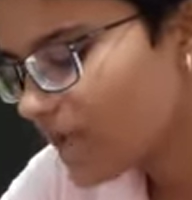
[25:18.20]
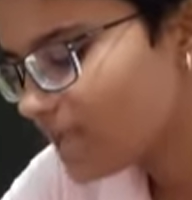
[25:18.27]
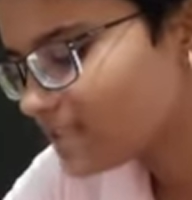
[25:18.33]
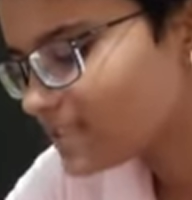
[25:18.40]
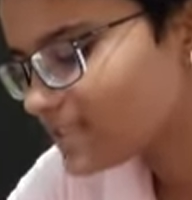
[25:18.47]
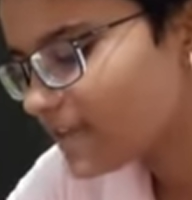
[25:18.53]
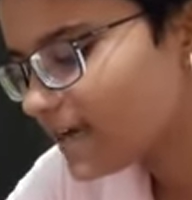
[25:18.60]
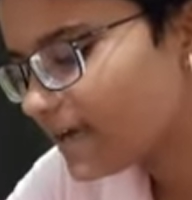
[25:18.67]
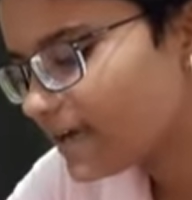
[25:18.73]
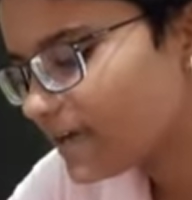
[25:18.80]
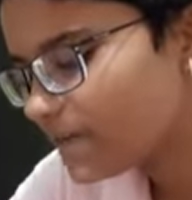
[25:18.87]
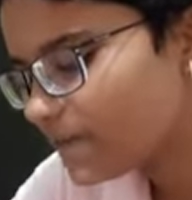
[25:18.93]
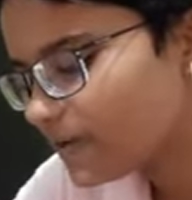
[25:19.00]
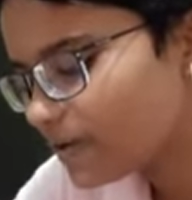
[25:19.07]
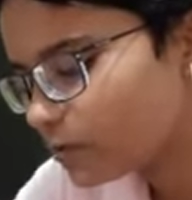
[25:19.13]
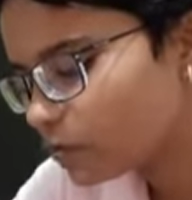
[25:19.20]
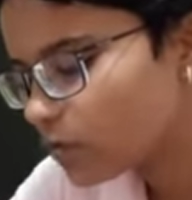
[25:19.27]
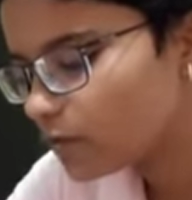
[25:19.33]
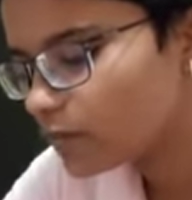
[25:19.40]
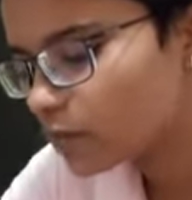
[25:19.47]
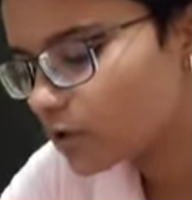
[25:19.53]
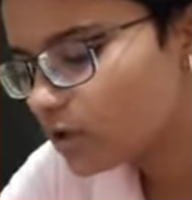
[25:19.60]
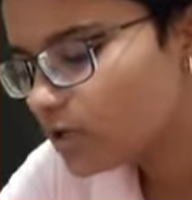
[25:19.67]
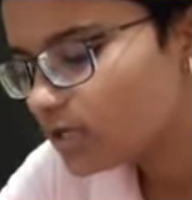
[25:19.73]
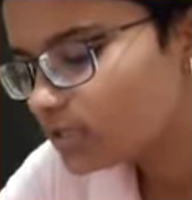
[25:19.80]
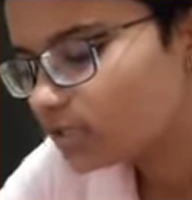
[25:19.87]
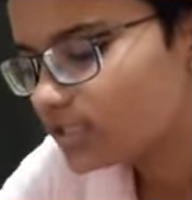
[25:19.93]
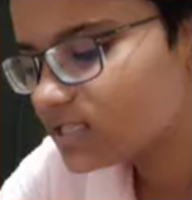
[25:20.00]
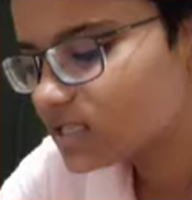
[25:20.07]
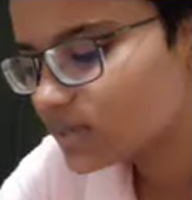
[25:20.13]
and Zn
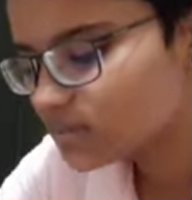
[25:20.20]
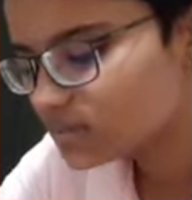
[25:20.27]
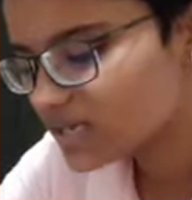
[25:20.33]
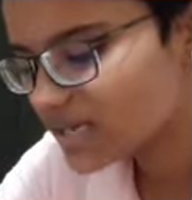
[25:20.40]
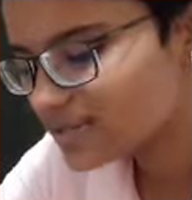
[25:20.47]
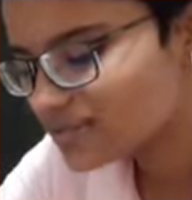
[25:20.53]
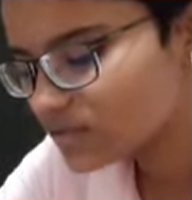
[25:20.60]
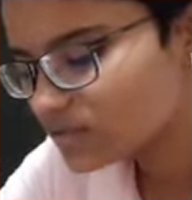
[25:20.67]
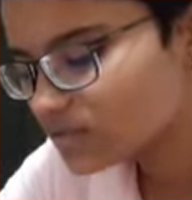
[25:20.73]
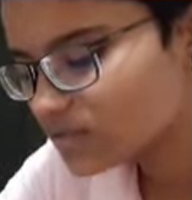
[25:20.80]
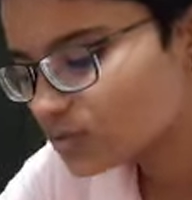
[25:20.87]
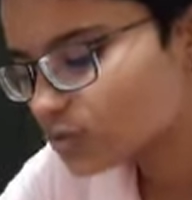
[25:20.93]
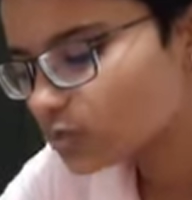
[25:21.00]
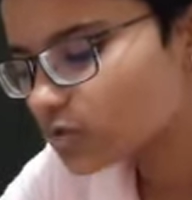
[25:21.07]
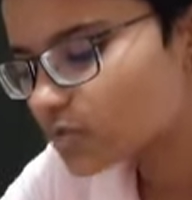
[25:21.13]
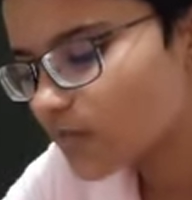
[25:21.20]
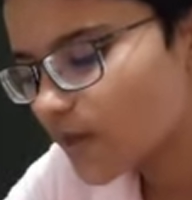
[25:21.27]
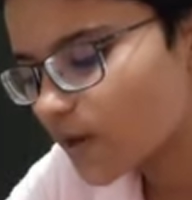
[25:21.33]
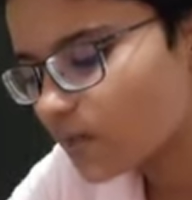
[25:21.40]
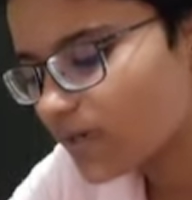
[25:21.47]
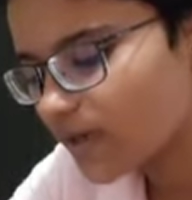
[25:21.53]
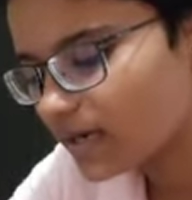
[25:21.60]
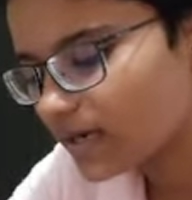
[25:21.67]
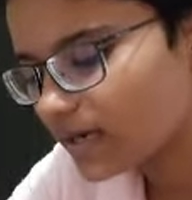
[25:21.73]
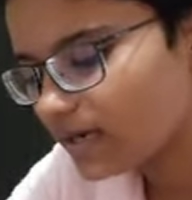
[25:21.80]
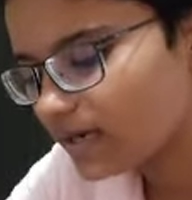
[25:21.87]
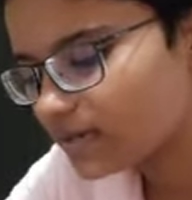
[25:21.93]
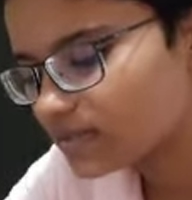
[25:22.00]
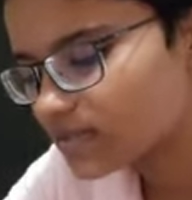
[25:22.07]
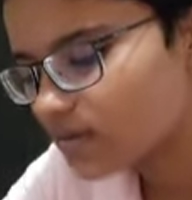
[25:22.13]
Fe2O4. These substances lose
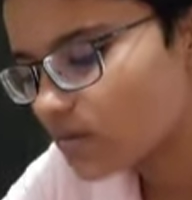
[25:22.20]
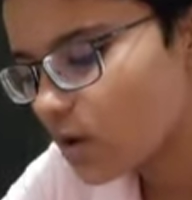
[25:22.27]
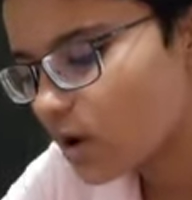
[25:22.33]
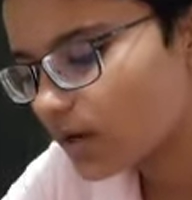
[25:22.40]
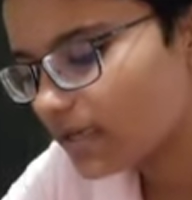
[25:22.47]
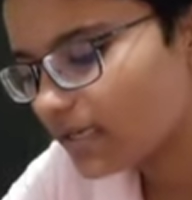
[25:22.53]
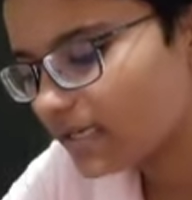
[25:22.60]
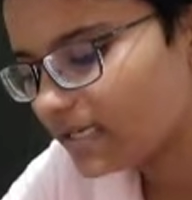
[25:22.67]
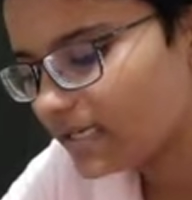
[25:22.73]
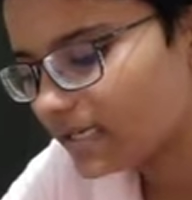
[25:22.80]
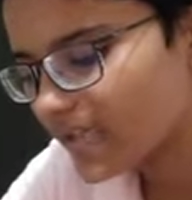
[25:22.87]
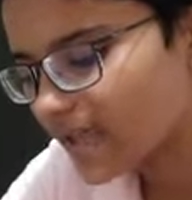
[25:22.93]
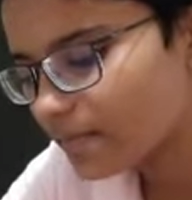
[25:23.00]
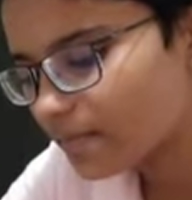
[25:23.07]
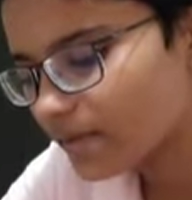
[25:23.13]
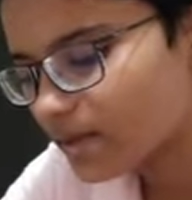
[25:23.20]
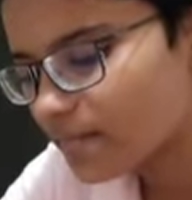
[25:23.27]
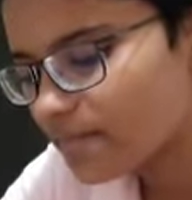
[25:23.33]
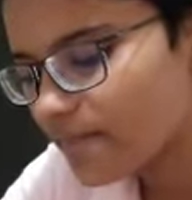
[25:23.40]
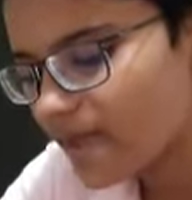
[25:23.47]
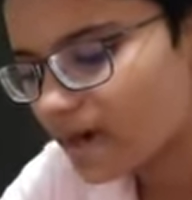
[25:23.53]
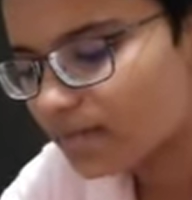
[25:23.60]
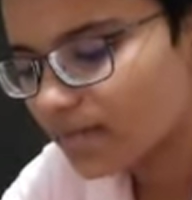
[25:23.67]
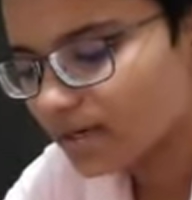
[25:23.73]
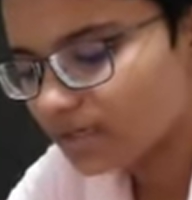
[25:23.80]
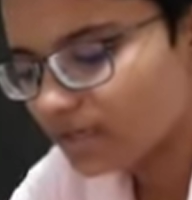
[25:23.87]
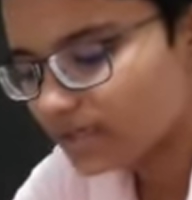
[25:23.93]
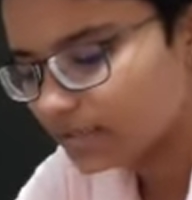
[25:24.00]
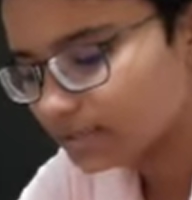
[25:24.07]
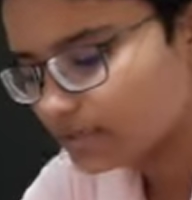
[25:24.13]
ferromagnetism on heating and become
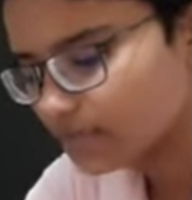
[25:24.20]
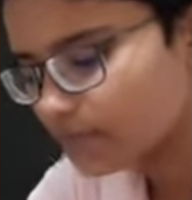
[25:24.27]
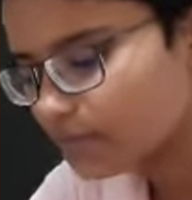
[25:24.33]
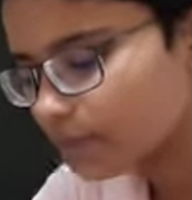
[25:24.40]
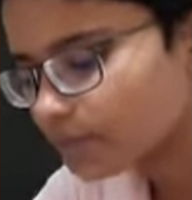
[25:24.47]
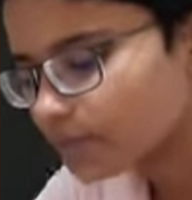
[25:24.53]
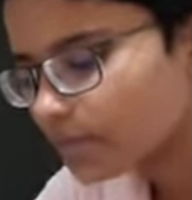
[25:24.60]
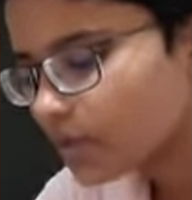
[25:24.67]
paramagnetism.